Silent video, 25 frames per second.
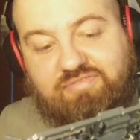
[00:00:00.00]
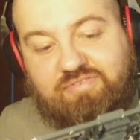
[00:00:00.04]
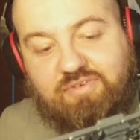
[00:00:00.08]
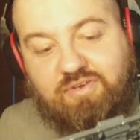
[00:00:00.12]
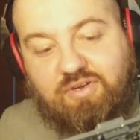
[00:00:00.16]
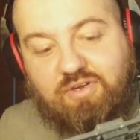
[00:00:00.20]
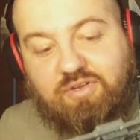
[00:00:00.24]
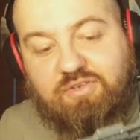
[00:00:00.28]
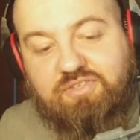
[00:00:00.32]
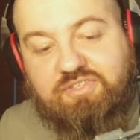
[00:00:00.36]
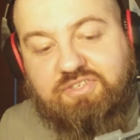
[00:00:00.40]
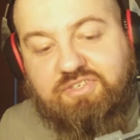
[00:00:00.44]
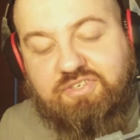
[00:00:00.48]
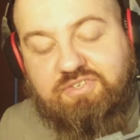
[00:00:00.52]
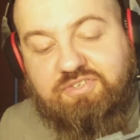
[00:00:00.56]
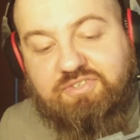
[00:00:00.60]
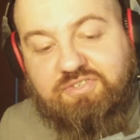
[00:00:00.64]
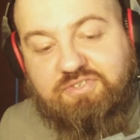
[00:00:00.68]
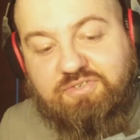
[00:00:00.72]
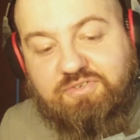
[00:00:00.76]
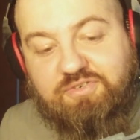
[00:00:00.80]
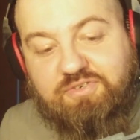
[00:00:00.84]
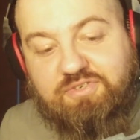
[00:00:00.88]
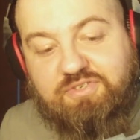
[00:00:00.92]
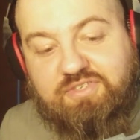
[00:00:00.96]

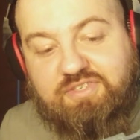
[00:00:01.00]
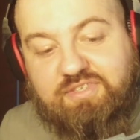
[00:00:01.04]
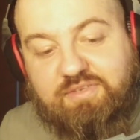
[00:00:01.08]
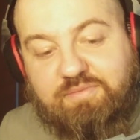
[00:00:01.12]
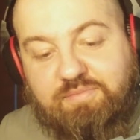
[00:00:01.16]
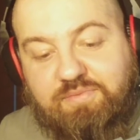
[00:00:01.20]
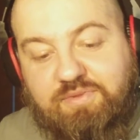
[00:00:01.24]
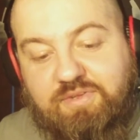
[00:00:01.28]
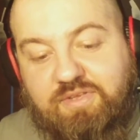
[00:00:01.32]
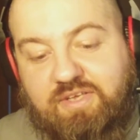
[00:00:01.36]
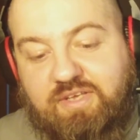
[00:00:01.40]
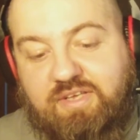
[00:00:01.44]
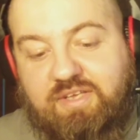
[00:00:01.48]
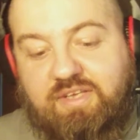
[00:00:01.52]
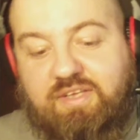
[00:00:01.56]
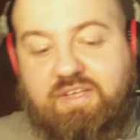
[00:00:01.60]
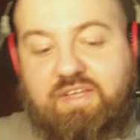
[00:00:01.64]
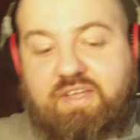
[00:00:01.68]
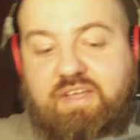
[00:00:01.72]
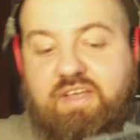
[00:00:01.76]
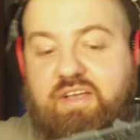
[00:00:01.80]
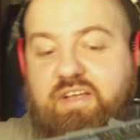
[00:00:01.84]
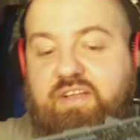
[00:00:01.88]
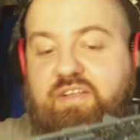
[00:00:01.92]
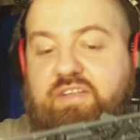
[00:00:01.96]
altars or something.
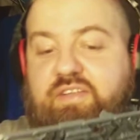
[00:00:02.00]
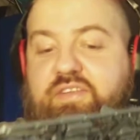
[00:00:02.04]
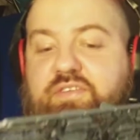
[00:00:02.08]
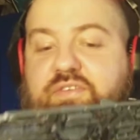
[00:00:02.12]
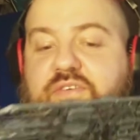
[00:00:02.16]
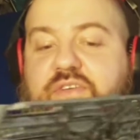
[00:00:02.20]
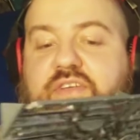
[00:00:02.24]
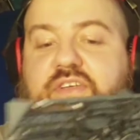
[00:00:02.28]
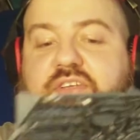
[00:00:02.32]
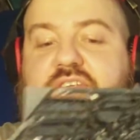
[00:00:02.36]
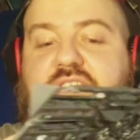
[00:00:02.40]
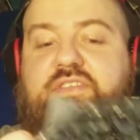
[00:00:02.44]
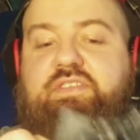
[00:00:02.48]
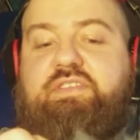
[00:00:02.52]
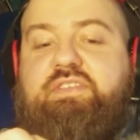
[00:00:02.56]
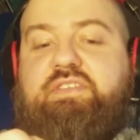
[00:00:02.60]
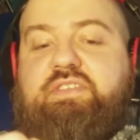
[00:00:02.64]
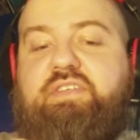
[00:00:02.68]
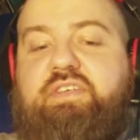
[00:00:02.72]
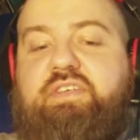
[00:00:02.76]
There is